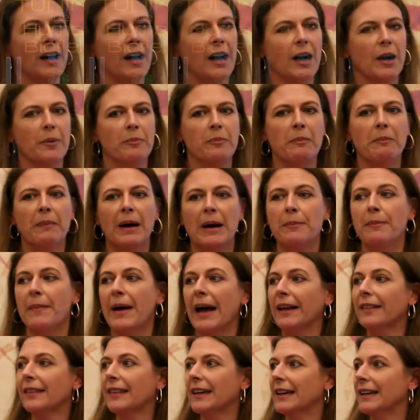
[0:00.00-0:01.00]
my
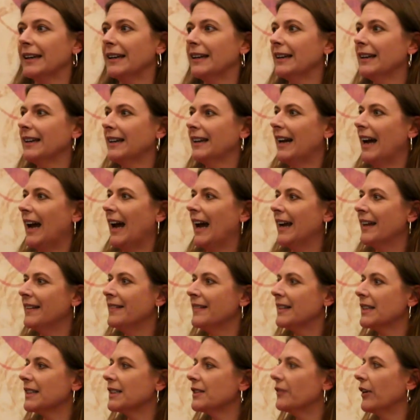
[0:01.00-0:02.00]
method,
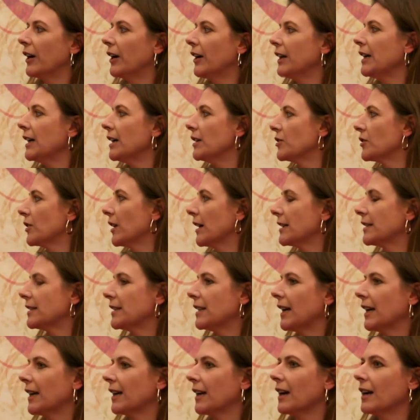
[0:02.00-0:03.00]
and this very
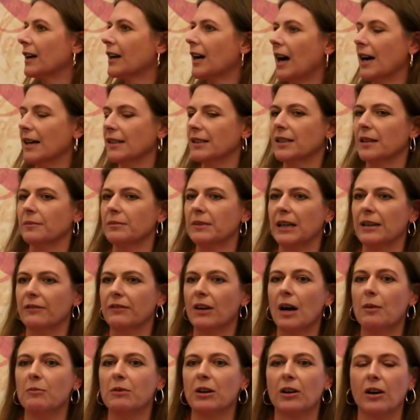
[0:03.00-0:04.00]
interesting concept I've
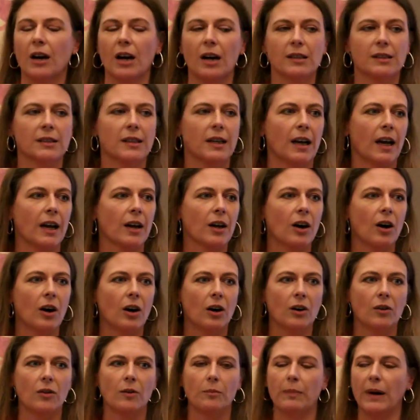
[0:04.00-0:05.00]
come across that I
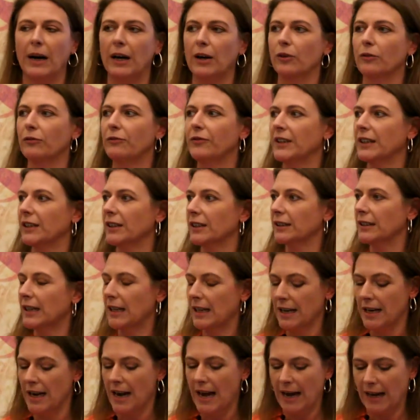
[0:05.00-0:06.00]
call the biofield
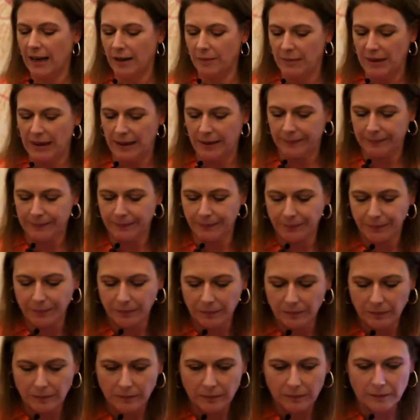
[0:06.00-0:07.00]
anatomy.
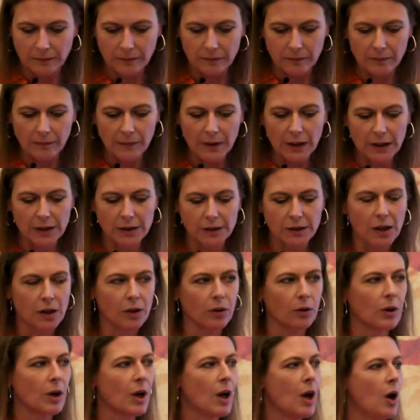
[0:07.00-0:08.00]

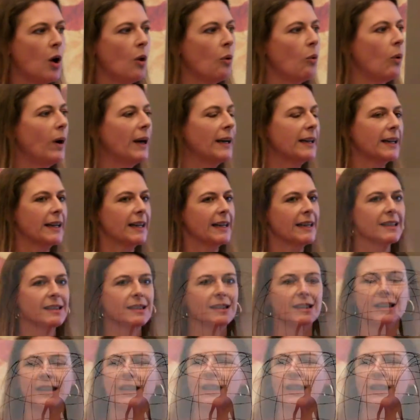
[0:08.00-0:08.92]
So, what is